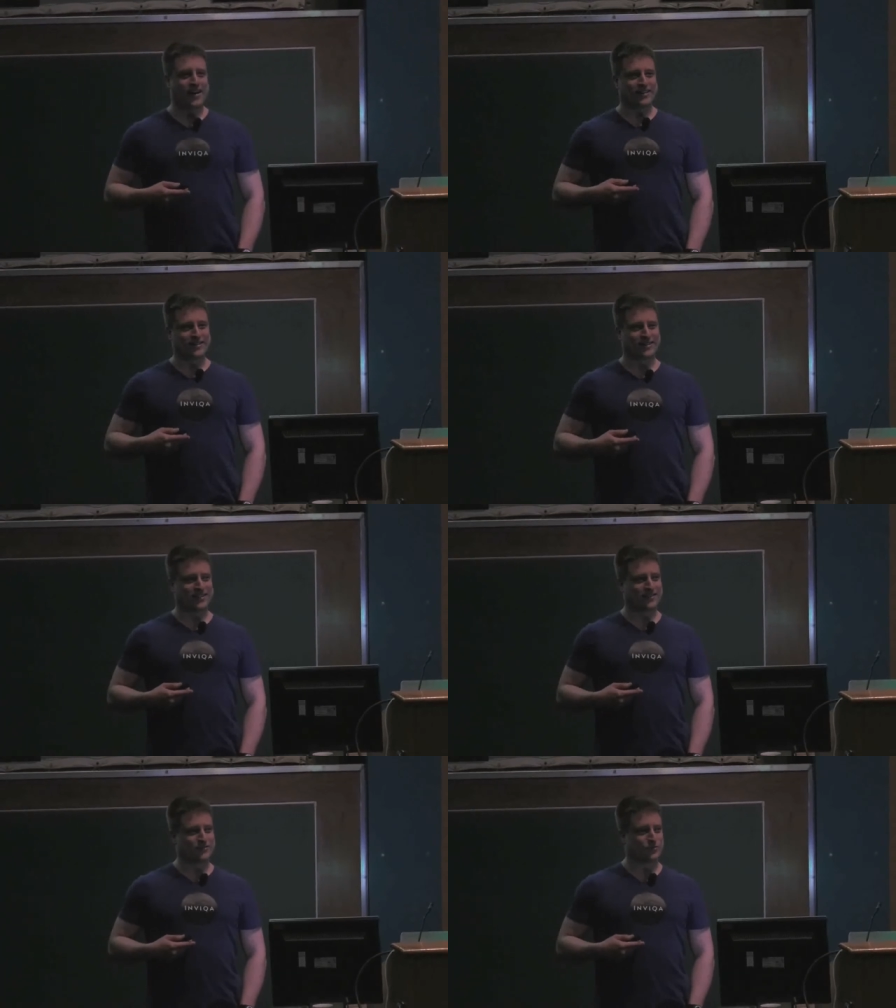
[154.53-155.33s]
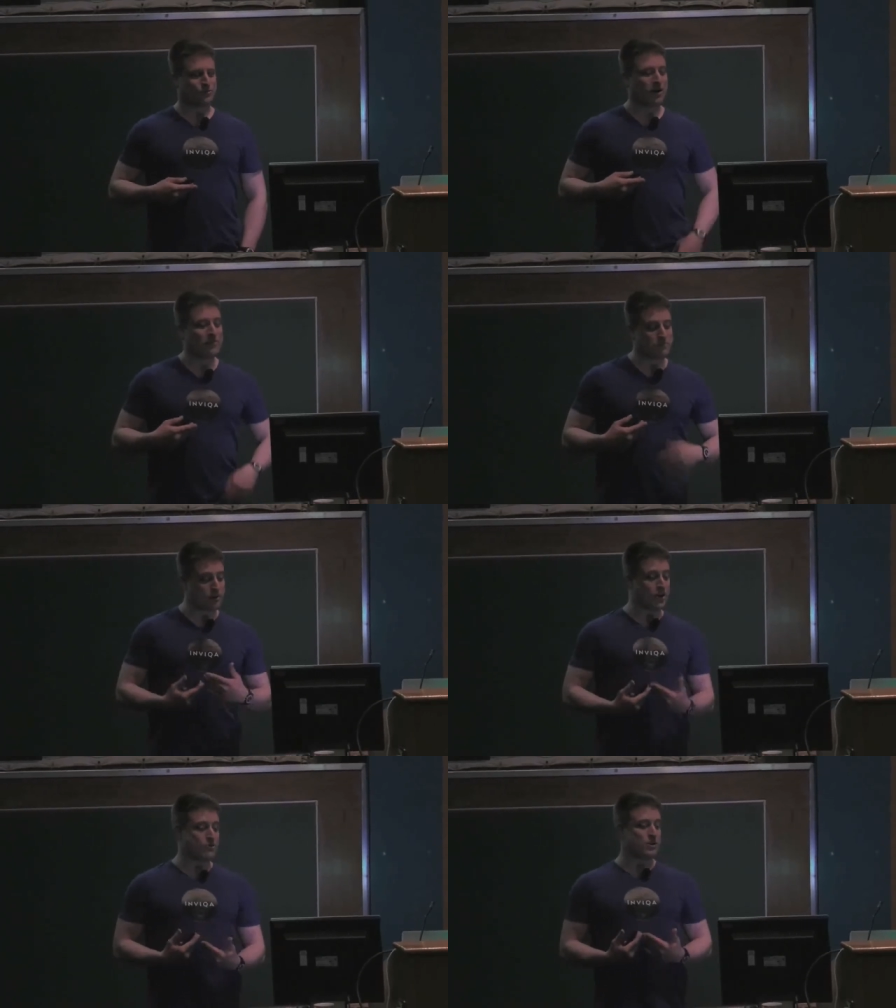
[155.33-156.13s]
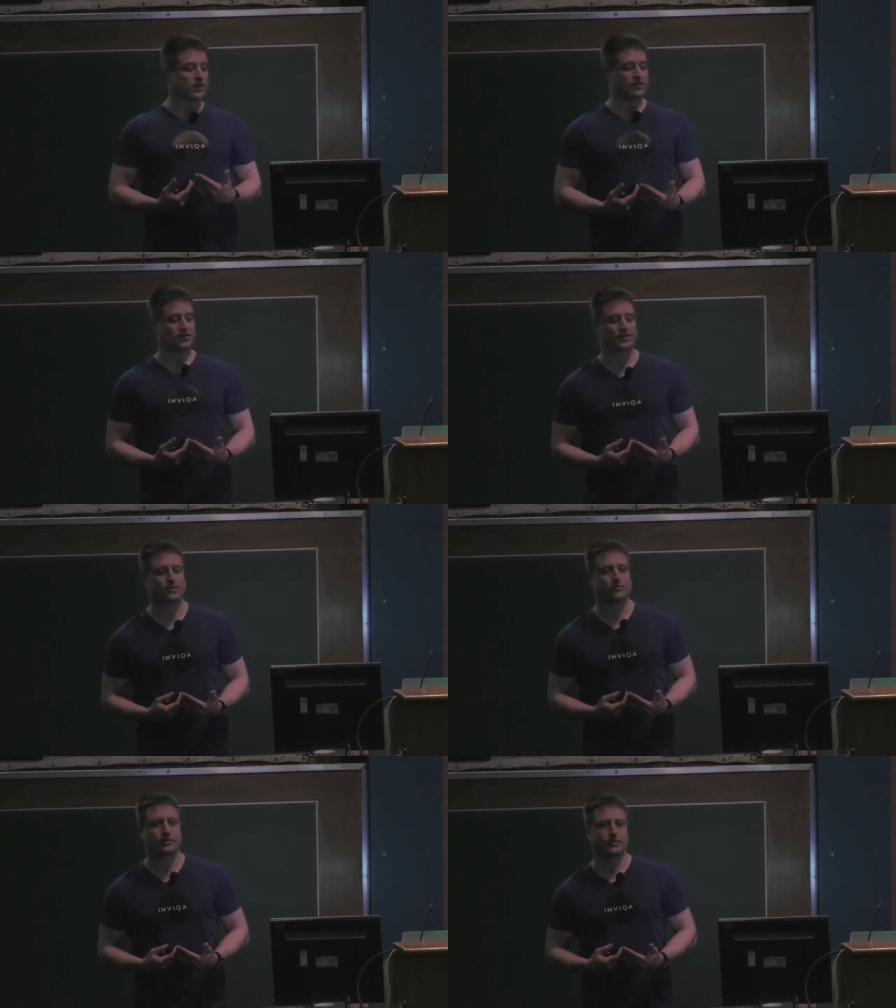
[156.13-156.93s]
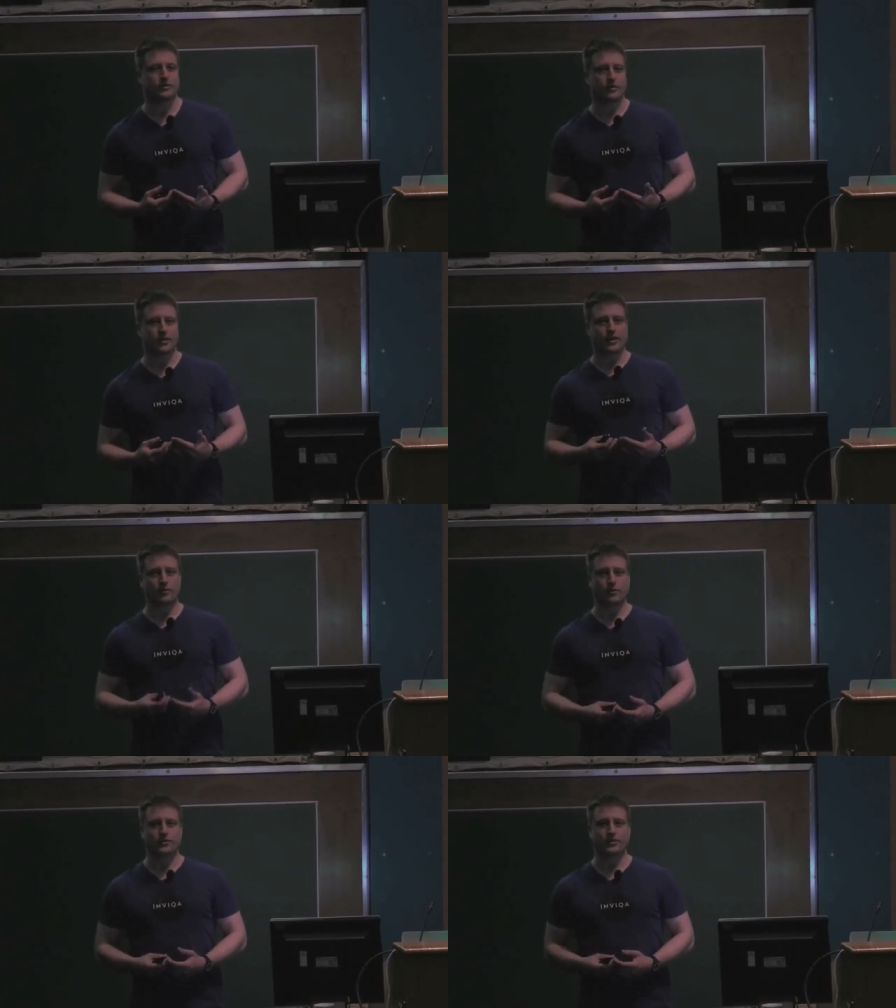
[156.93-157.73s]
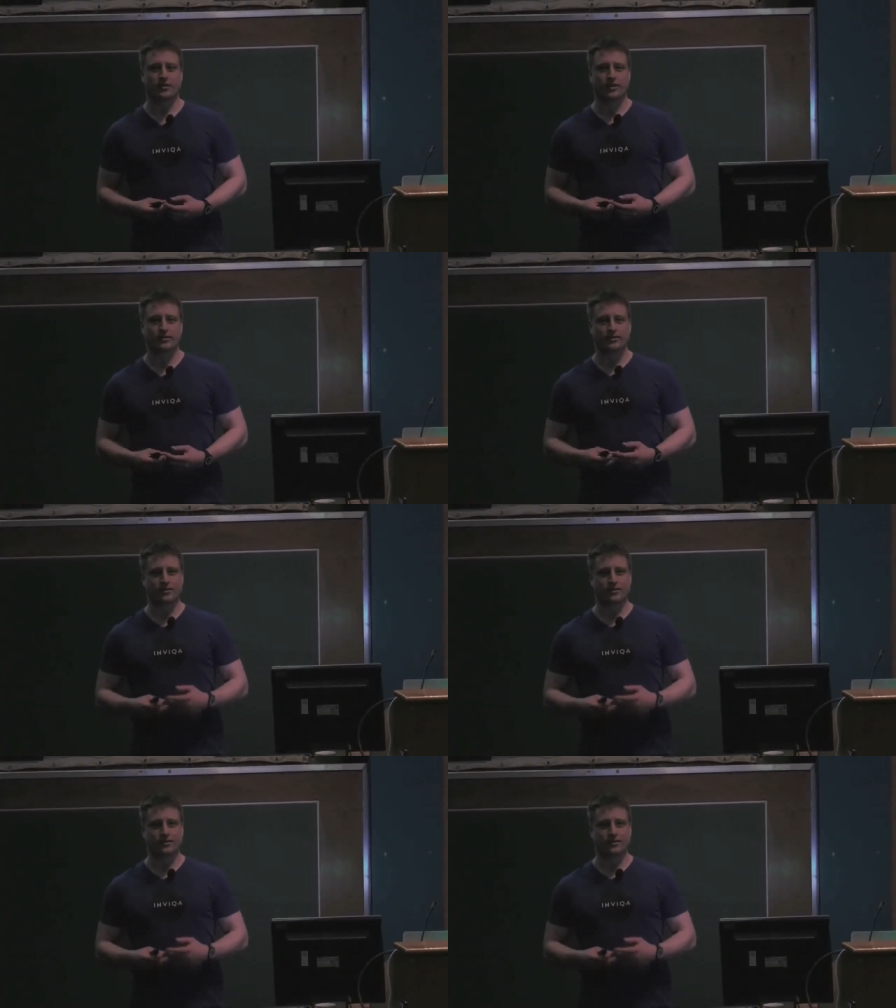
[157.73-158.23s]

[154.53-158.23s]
And my own personal experience with Git was that I